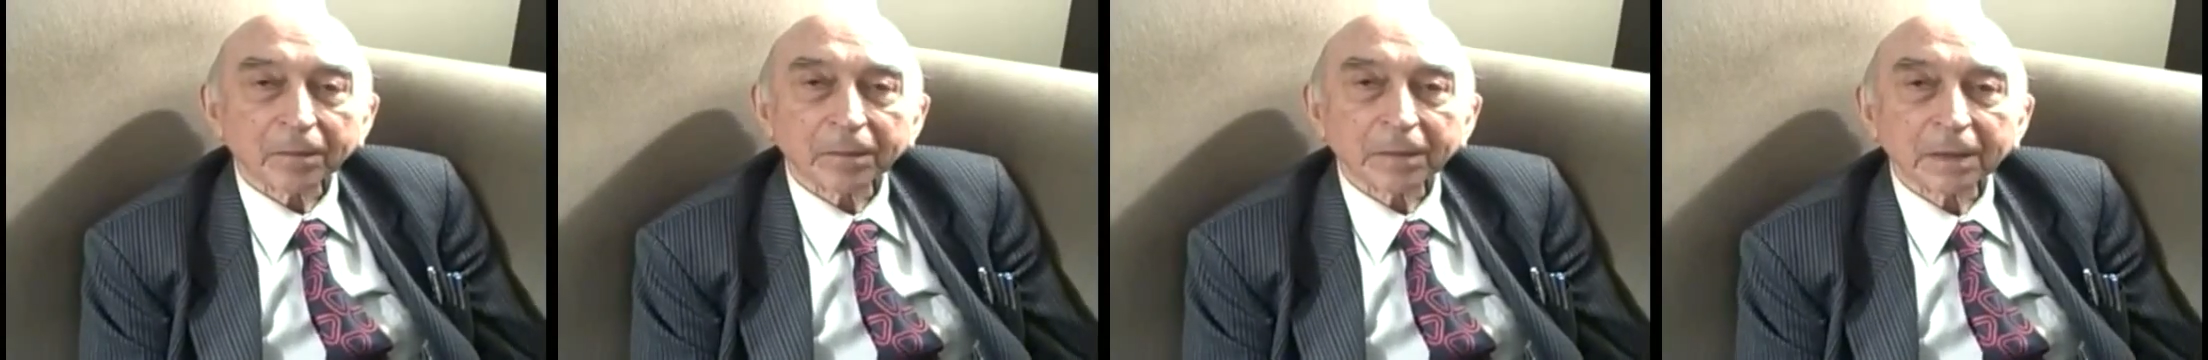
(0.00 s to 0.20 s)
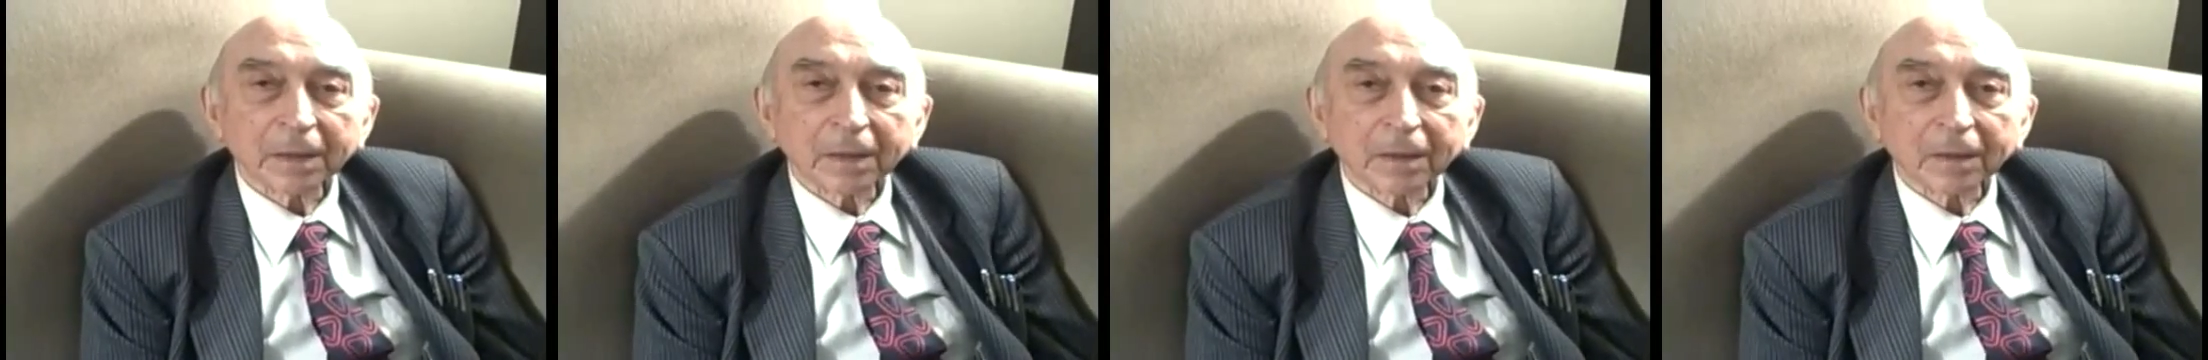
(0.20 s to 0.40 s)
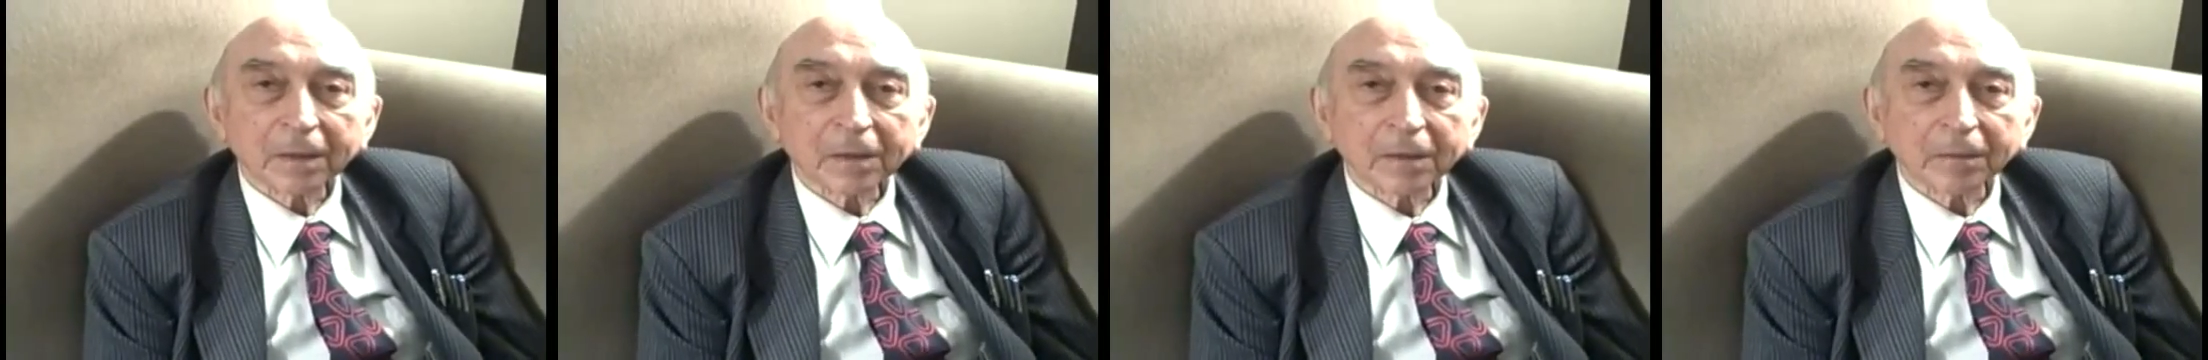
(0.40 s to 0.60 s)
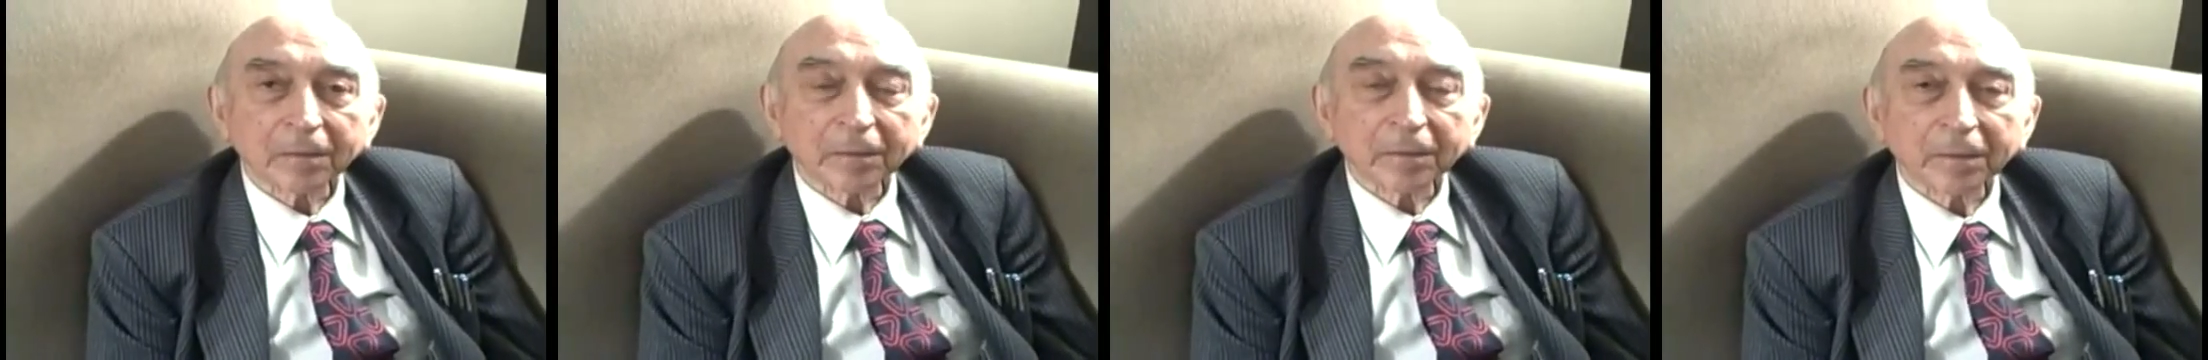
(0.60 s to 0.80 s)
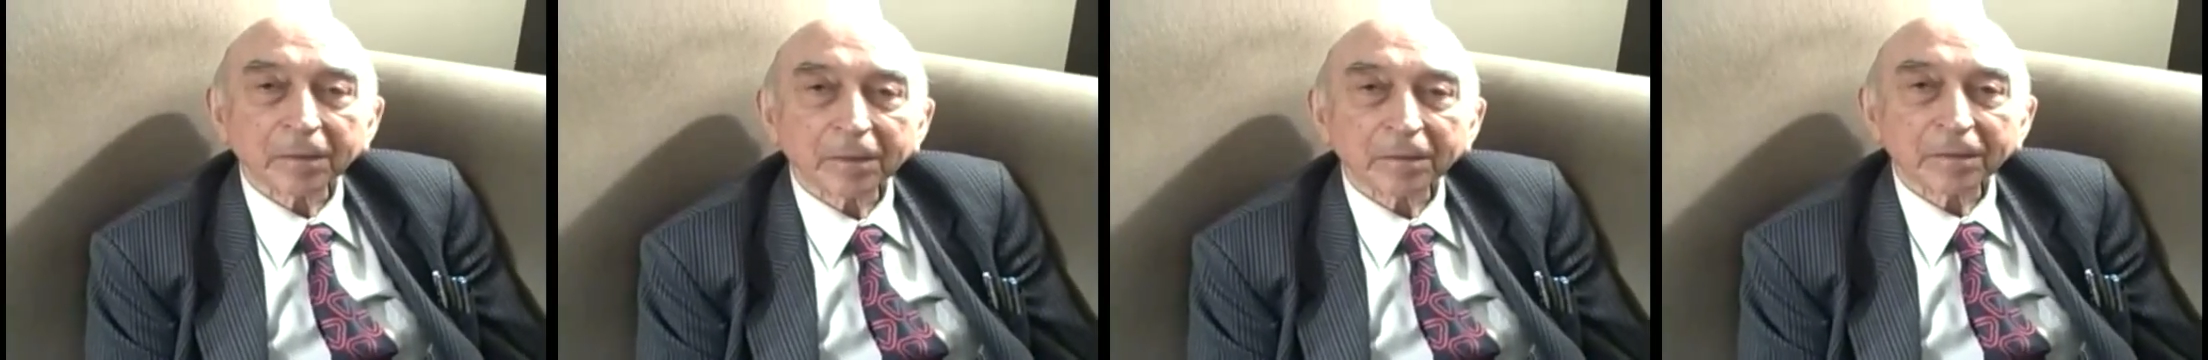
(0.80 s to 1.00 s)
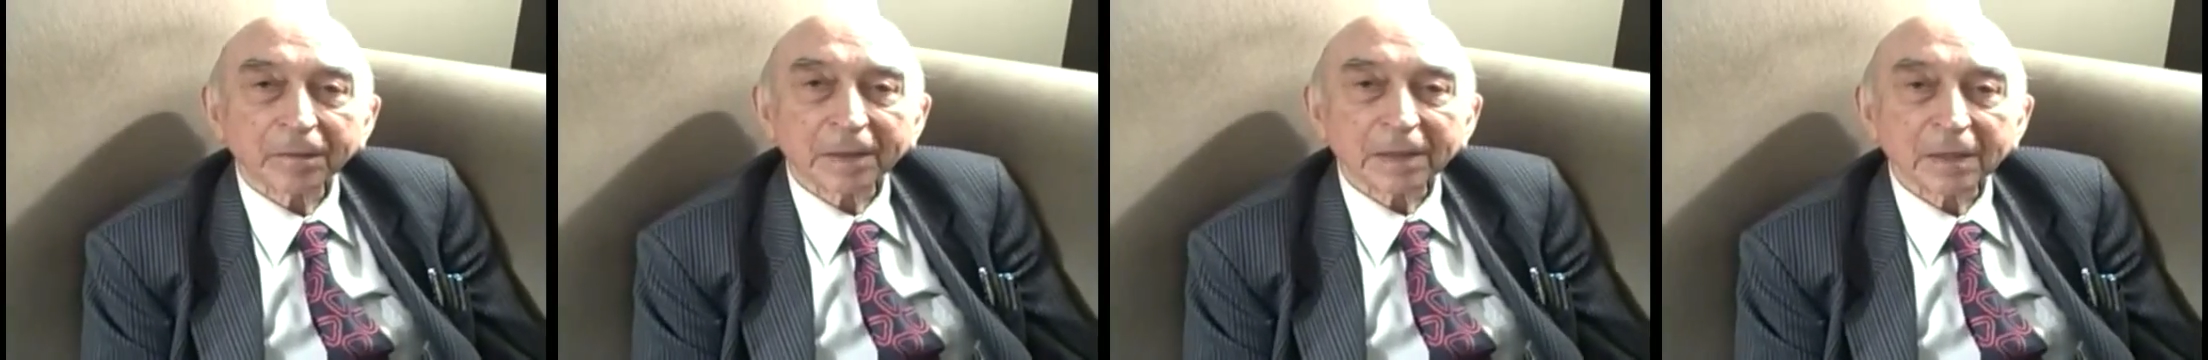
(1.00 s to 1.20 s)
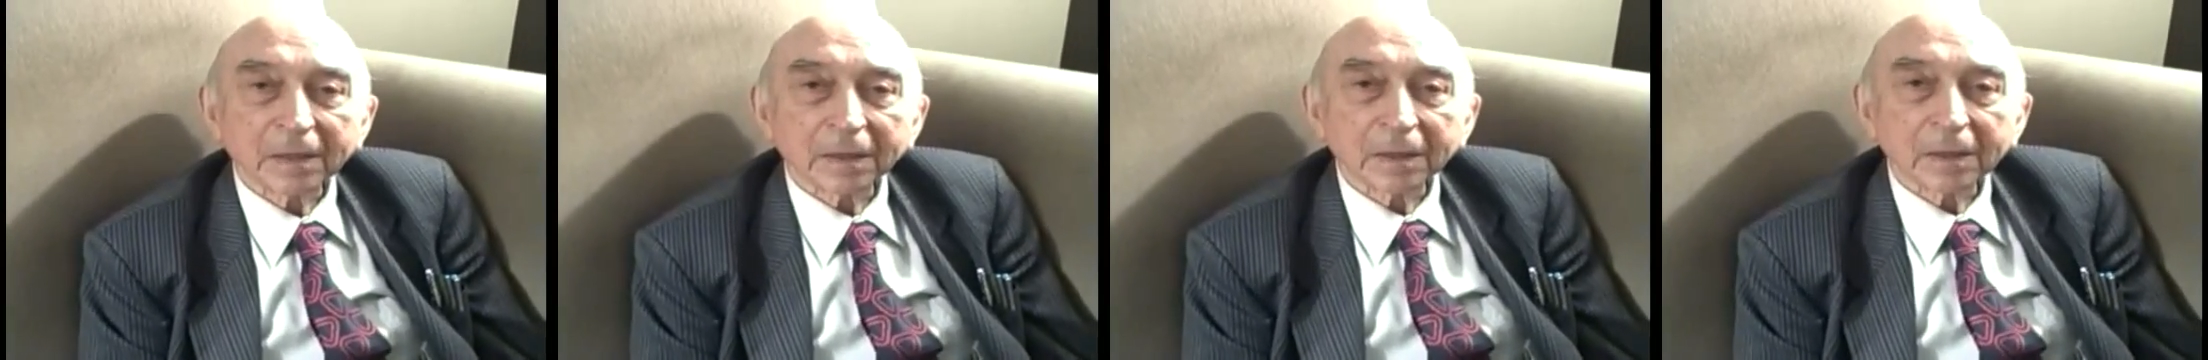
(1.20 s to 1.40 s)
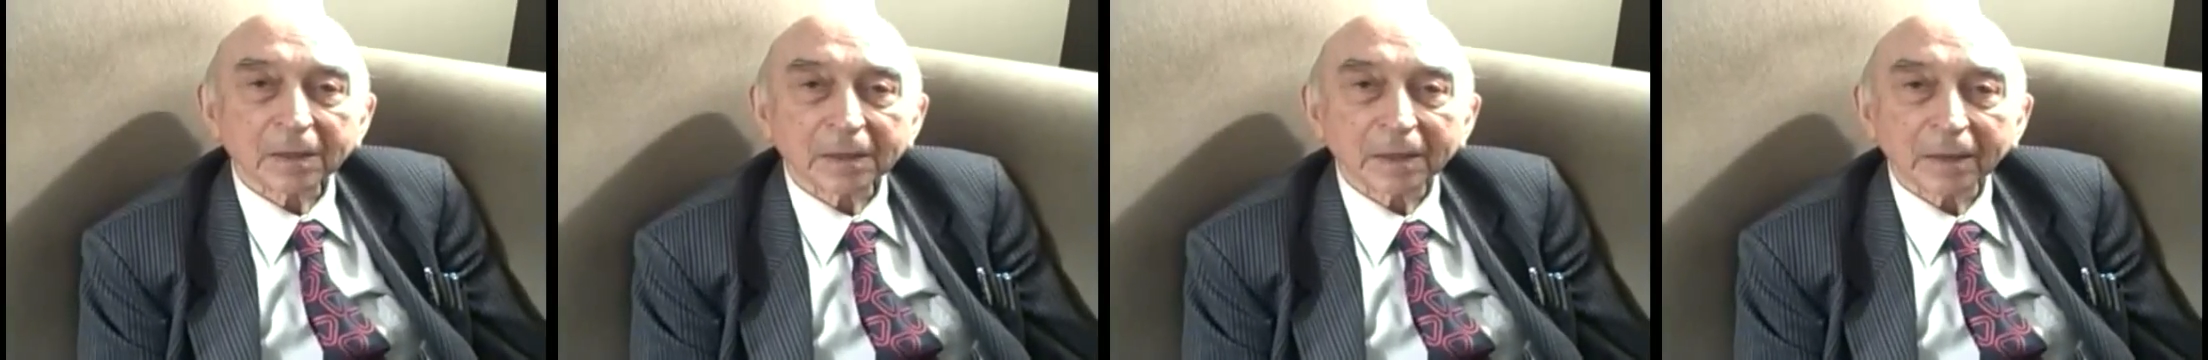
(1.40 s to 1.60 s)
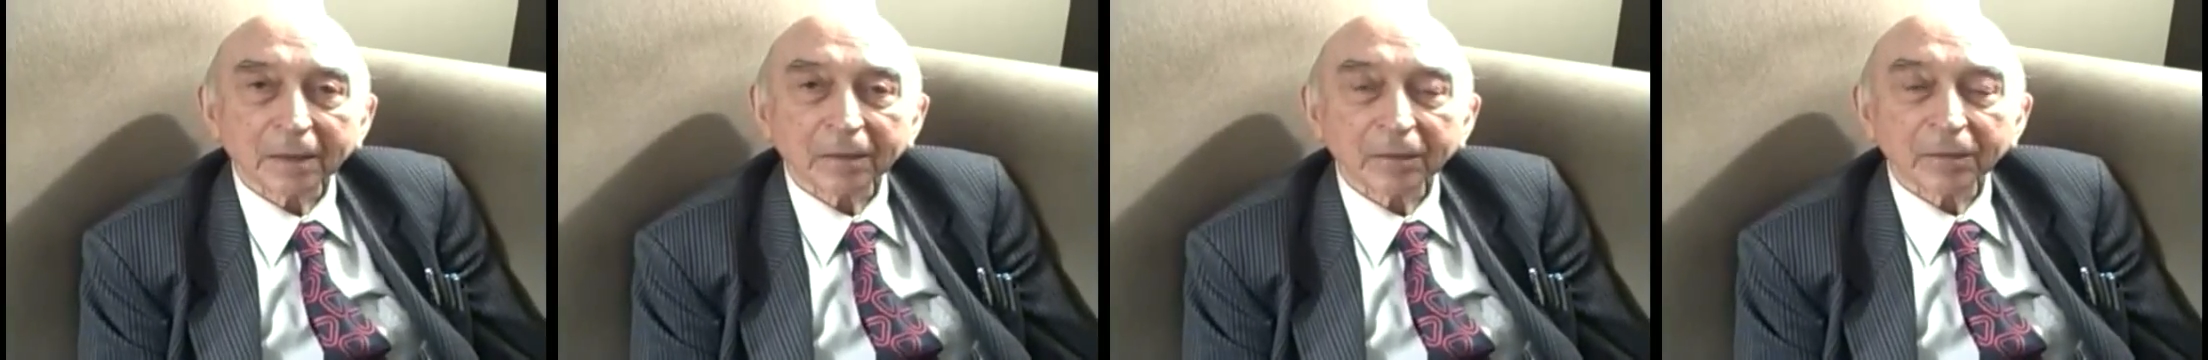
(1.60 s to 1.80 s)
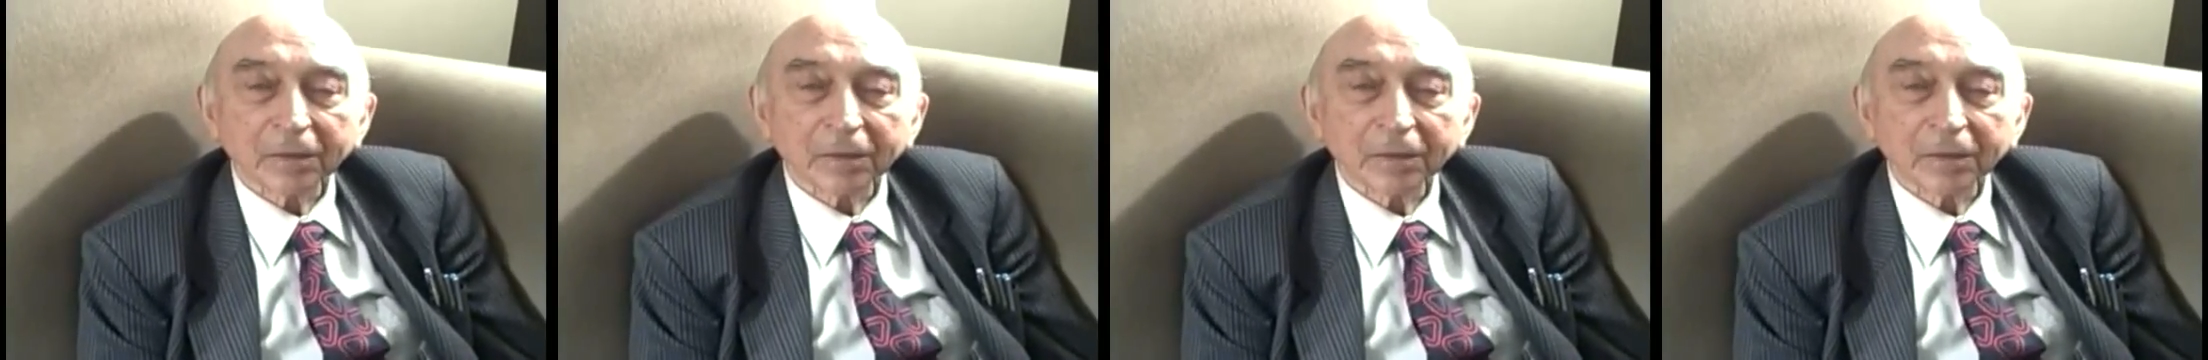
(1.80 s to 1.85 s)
with the concept of what set,